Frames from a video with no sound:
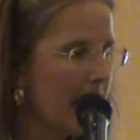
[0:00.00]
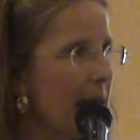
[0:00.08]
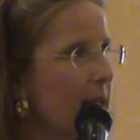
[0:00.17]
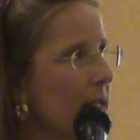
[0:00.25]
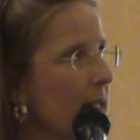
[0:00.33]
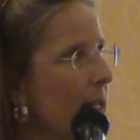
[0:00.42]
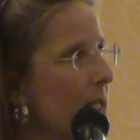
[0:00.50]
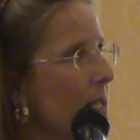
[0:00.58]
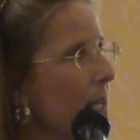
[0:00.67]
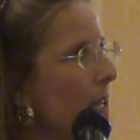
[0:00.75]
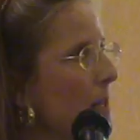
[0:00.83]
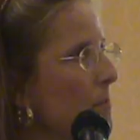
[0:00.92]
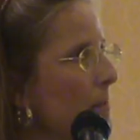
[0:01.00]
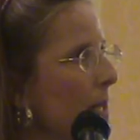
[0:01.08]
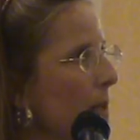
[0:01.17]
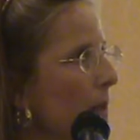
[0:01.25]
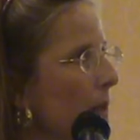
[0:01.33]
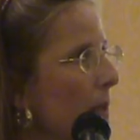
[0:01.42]
It sits in the
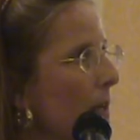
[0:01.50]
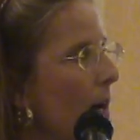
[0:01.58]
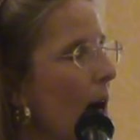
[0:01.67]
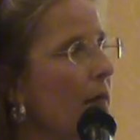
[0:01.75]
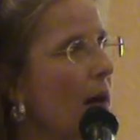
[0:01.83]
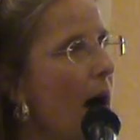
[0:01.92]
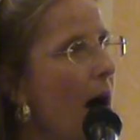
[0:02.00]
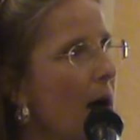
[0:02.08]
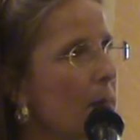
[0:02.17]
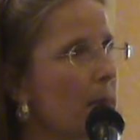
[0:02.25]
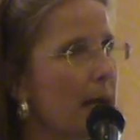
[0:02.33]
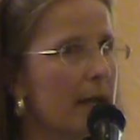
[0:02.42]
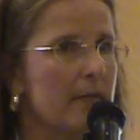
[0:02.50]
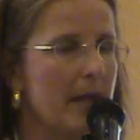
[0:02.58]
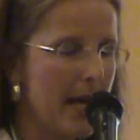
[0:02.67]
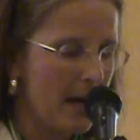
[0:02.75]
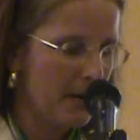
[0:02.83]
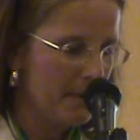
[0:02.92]
middle of a hotbed of
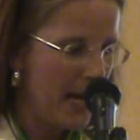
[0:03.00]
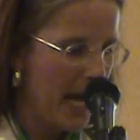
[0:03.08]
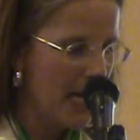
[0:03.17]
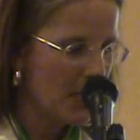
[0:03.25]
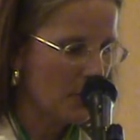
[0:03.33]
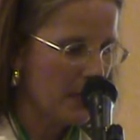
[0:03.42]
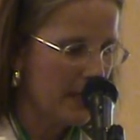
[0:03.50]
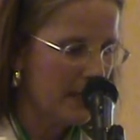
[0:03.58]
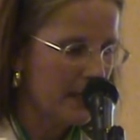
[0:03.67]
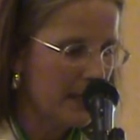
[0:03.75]
Arab hatred.